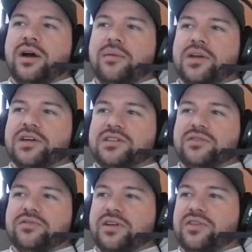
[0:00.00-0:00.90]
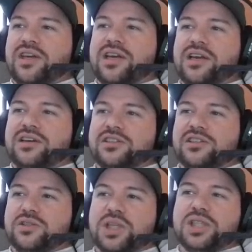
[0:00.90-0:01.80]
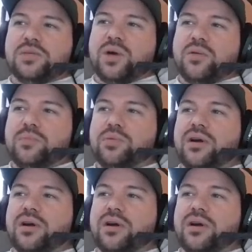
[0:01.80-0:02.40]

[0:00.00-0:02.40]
because if they get in a situation where we put